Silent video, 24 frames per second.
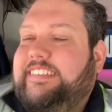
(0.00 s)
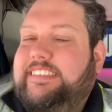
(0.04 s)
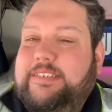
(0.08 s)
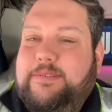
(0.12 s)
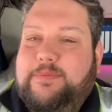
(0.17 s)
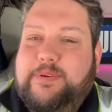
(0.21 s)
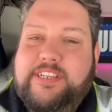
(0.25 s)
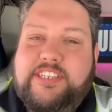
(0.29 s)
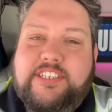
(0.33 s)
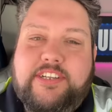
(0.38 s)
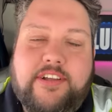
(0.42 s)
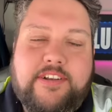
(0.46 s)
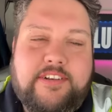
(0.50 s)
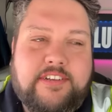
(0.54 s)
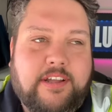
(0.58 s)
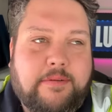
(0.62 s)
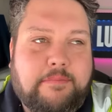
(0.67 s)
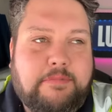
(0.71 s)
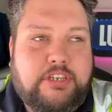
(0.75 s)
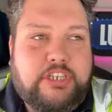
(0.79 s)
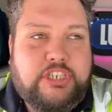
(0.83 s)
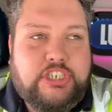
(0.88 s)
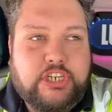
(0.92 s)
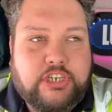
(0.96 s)
We turned up
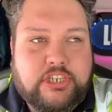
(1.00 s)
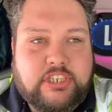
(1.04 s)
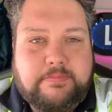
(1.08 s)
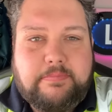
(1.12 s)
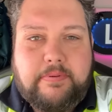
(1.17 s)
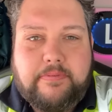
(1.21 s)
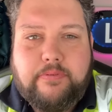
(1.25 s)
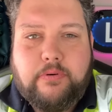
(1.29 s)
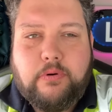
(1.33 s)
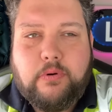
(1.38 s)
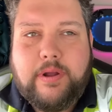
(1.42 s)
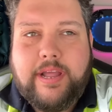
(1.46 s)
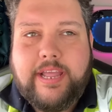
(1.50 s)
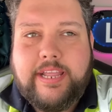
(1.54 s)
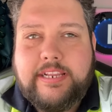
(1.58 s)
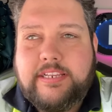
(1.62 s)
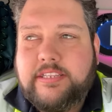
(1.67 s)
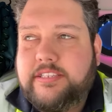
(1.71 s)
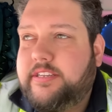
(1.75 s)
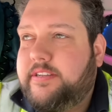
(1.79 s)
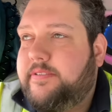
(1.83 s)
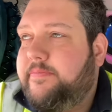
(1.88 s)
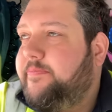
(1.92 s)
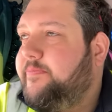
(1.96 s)
just before
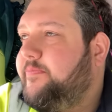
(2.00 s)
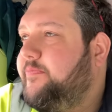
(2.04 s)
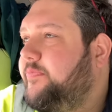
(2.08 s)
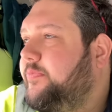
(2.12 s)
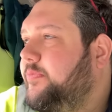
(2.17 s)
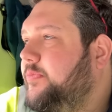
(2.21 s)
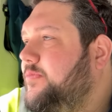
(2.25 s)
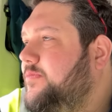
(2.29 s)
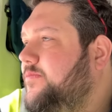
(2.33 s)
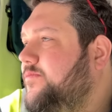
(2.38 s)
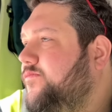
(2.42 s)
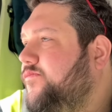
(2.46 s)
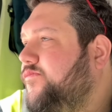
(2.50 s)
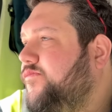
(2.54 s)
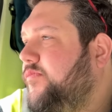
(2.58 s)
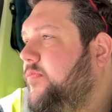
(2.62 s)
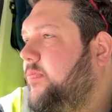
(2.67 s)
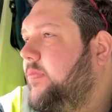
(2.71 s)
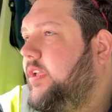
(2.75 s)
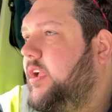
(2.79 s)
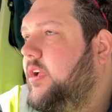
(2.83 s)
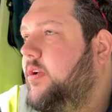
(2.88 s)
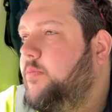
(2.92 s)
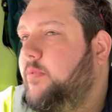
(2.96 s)
8.
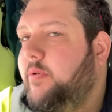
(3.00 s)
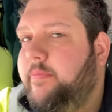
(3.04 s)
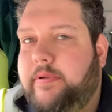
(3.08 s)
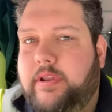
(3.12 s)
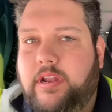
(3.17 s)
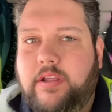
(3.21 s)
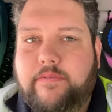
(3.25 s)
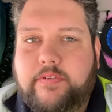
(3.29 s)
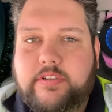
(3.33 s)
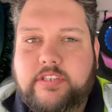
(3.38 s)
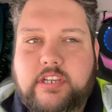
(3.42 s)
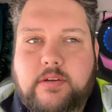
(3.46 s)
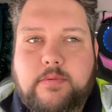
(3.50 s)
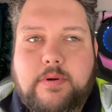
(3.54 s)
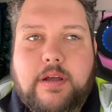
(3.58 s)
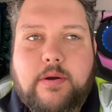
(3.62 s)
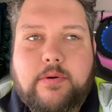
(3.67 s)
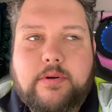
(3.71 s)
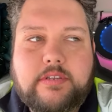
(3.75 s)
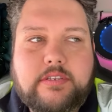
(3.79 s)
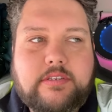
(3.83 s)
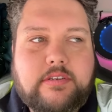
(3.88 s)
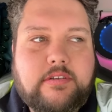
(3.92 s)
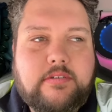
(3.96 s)
We've been here for 2
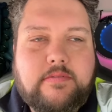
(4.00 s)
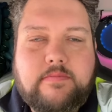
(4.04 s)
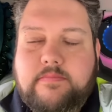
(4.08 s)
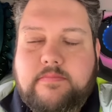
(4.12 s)
hours.